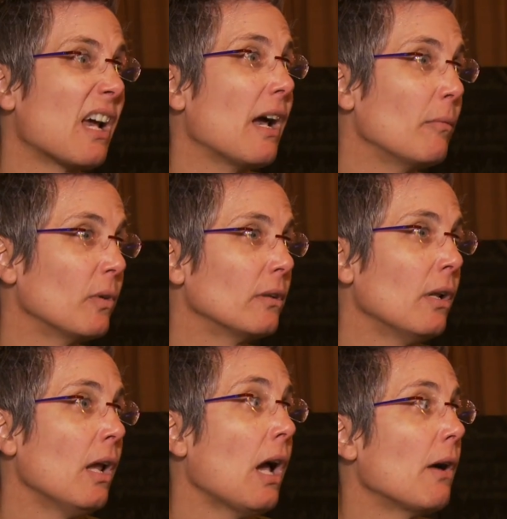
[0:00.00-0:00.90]
time when
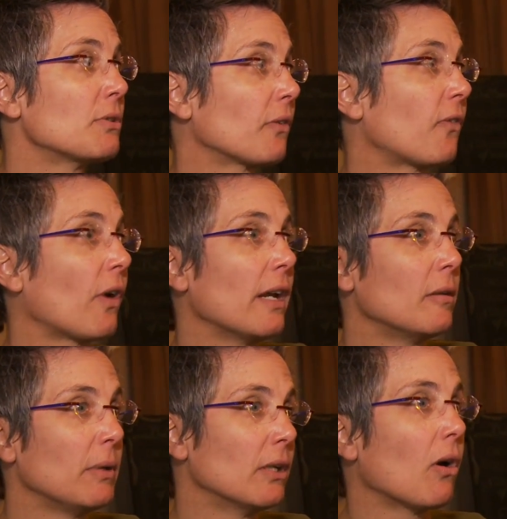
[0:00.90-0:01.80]
I was afraid
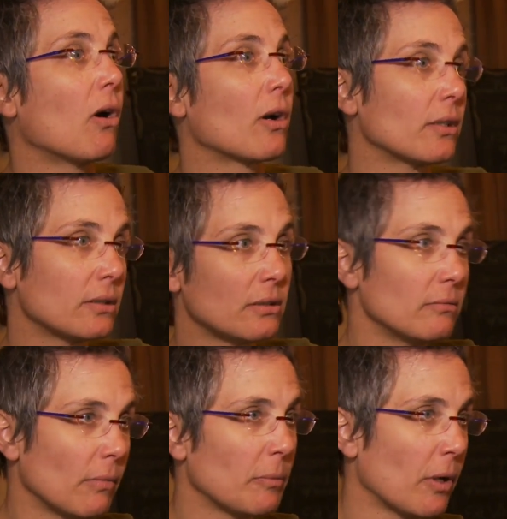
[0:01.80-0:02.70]
to be an artist.
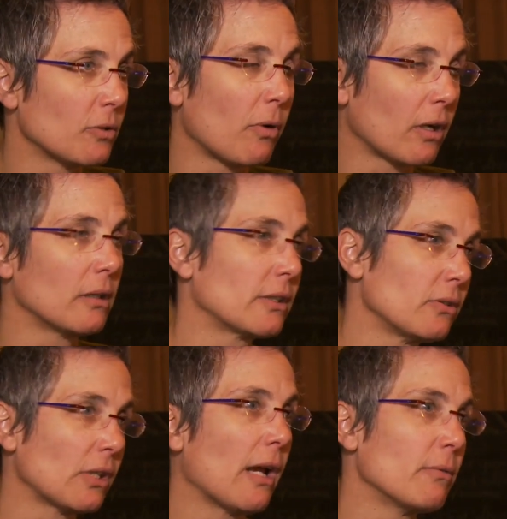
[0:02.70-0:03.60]
My parents were art
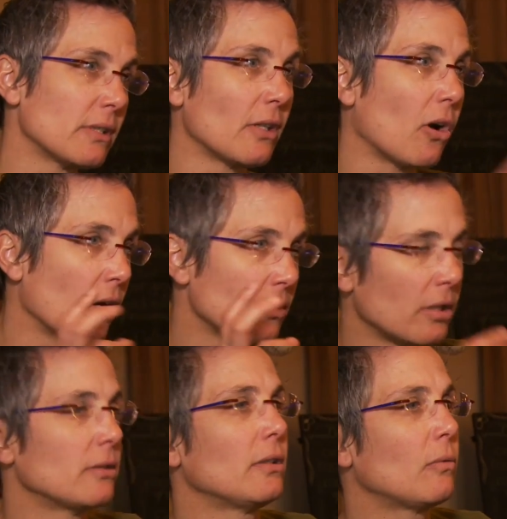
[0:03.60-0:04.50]
collectors. I was the
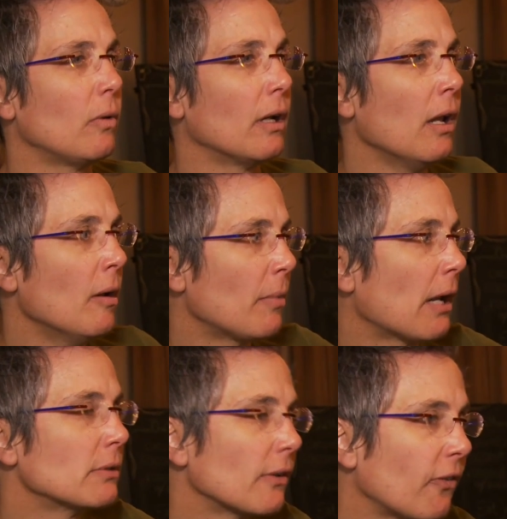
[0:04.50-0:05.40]
artistic one, but
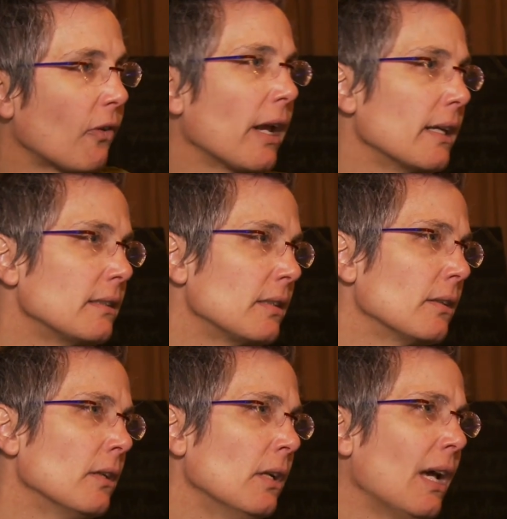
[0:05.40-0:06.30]
I was afraid
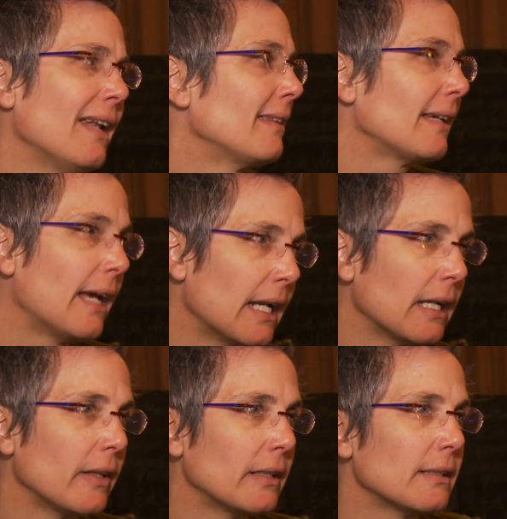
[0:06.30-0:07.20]
I didn't think I had
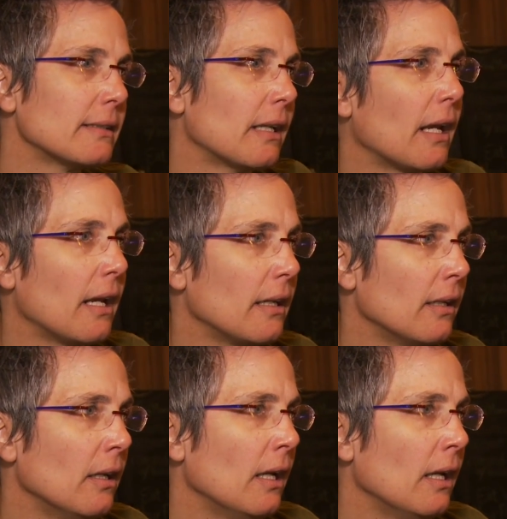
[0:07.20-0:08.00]
anything to say.